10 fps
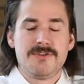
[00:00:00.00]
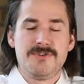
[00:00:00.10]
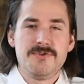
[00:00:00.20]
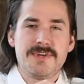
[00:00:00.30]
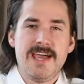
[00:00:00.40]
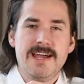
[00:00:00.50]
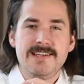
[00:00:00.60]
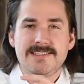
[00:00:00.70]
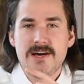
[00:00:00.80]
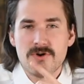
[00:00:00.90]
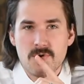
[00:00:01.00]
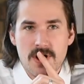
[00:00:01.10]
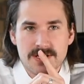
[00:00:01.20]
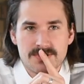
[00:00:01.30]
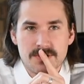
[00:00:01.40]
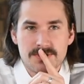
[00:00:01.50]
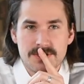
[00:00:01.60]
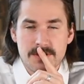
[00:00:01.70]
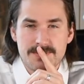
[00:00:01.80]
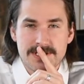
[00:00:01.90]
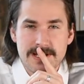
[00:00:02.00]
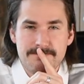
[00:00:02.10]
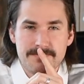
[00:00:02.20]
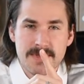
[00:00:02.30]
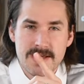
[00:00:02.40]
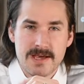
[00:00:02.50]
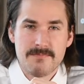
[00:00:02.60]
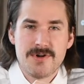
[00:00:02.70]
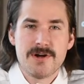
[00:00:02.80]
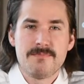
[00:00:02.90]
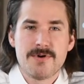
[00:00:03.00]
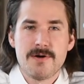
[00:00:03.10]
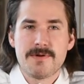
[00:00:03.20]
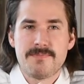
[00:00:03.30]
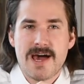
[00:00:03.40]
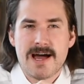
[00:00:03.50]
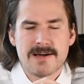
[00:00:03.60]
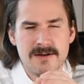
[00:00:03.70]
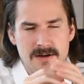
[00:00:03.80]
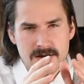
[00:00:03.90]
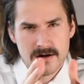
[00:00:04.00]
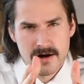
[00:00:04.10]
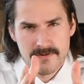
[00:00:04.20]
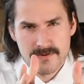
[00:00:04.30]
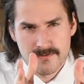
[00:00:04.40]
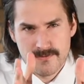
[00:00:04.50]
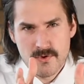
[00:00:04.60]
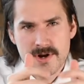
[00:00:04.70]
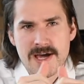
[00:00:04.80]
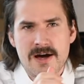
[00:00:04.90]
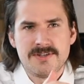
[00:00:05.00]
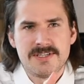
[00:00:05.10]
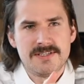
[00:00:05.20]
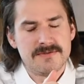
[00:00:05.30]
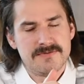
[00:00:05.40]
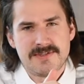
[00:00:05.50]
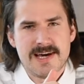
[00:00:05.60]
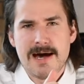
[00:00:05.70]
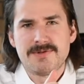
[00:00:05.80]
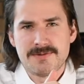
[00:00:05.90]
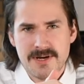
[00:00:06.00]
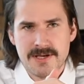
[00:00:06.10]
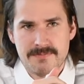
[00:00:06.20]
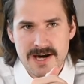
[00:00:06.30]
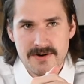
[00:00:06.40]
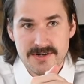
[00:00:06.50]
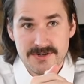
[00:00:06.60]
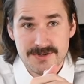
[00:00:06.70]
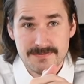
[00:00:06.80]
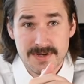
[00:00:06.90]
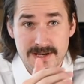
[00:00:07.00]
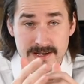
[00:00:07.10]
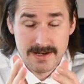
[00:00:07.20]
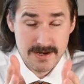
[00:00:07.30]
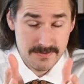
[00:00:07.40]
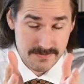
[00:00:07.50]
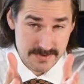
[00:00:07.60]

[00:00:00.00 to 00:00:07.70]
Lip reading: Duke Cannon's El Cuatro soap set and beer and bourbon pack offer 40 ounces of top smelling poundage. Now,